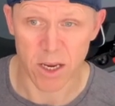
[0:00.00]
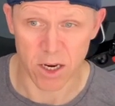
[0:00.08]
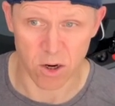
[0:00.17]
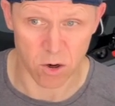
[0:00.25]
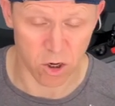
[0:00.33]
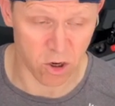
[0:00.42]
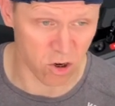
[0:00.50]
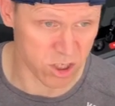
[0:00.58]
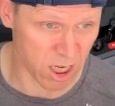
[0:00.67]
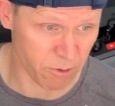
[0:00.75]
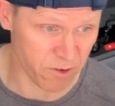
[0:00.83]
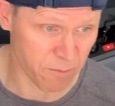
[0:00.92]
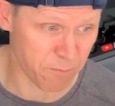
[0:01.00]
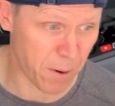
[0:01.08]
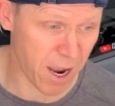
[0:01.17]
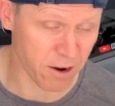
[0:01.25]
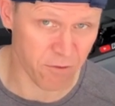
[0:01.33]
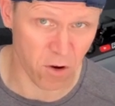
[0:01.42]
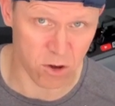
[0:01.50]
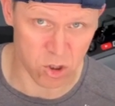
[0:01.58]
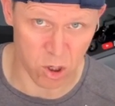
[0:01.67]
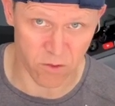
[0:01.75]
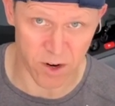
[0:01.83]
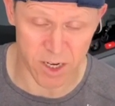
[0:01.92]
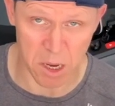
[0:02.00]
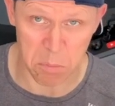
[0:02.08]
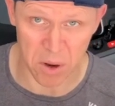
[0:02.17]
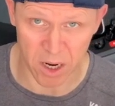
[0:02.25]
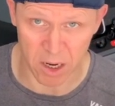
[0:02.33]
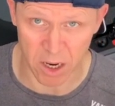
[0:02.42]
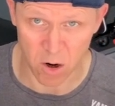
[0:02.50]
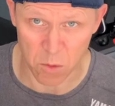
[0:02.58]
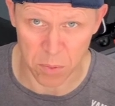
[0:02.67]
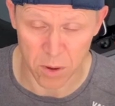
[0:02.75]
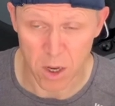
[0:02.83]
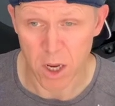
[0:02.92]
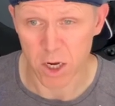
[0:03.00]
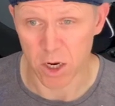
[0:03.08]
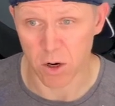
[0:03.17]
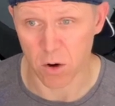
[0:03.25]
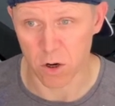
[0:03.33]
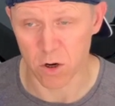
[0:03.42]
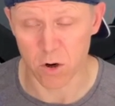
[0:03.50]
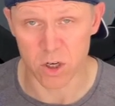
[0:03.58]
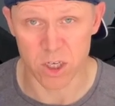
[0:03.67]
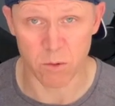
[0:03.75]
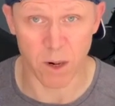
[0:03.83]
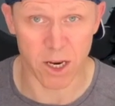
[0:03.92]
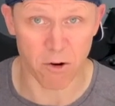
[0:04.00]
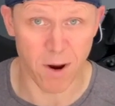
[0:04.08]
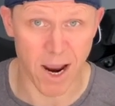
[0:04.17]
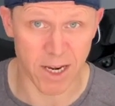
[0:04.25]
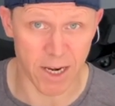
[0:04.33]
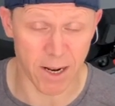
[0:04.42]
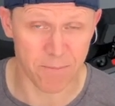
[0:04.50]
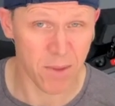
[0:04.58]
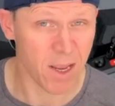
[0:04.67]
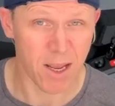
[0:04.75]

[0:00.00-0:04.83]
You're not going to notice it if your bike falls over and you're picking it up. You're not going to notice it while you're riding it.